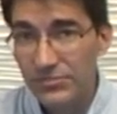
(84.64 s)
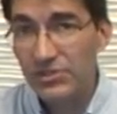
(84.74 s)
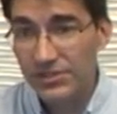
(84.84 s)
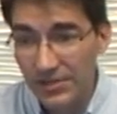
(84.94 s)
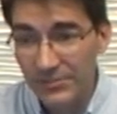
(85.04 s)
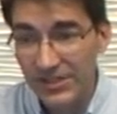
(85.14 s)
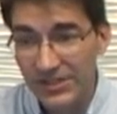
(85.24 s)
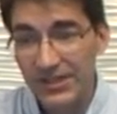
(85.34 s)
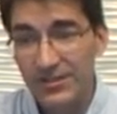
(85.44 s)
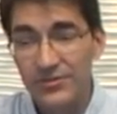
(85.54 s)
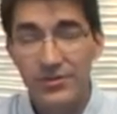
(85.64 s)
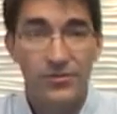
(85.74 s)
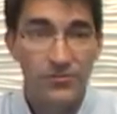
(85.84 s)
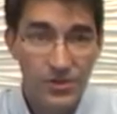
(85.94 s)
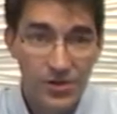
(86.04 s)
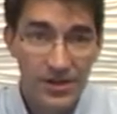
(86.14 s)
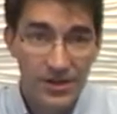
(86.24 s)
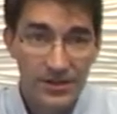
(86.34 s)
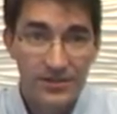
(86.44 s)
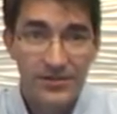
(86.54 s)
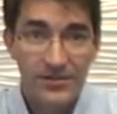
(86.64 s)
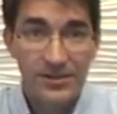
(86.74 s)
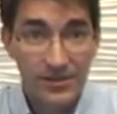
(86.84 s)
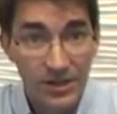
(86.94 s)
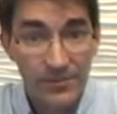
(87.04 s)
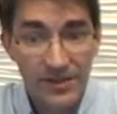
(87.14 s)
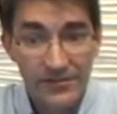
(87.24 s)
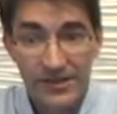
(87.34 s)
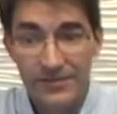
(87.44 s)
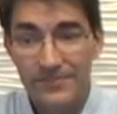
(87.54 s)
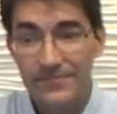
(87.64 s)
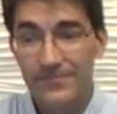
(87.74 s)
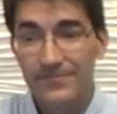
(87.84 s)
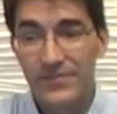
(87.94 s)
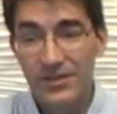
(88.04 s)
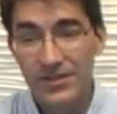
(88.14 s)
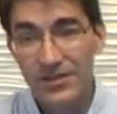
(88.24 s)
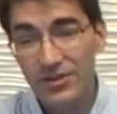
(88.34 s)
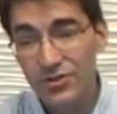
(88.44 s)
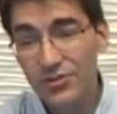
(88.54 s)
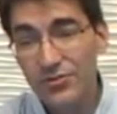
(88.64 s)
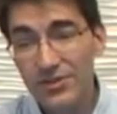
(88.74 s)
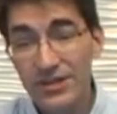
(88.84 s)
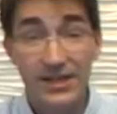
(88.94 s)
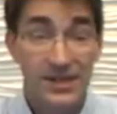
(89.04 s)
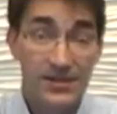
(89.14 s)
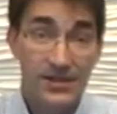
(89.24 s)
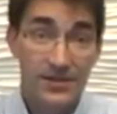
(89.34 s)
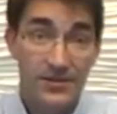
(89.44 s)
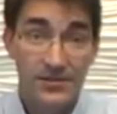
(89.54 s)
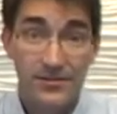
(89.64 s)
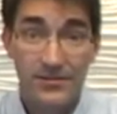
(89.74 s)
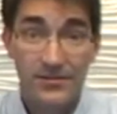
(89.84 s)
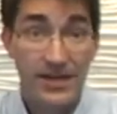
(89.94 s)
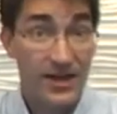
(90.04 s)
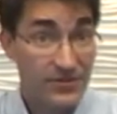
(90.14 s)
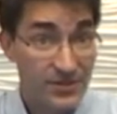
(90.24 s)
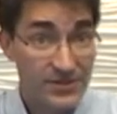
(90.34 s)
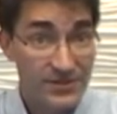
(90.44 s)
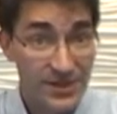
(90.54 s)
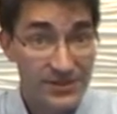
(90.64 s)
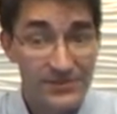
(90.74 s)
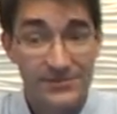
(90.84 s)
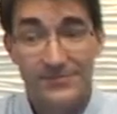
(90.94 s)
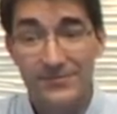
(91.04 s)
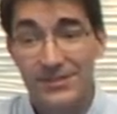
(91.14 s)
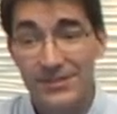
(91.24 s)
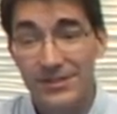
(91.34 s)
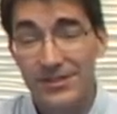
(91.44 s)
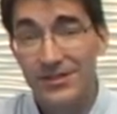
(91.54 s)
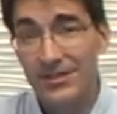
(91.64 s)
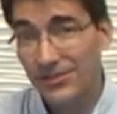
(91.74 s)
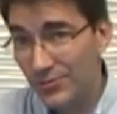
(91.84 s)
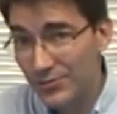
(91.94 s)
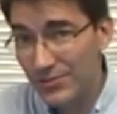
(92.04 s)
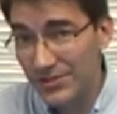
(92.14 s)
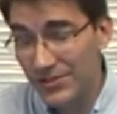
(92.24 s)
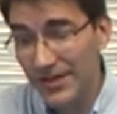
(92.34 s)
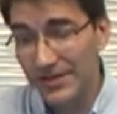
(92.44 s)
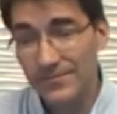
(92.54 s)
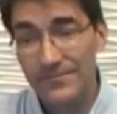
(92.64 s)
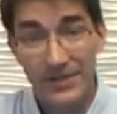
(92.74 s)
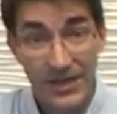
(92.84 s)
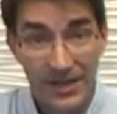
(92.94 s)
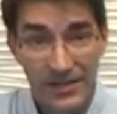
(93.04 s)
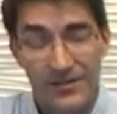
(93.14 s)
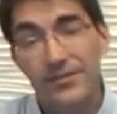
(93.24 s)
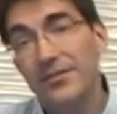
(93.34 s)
some details regarding the upcoming event. Do you need anything after discuss? Which one is correct? A,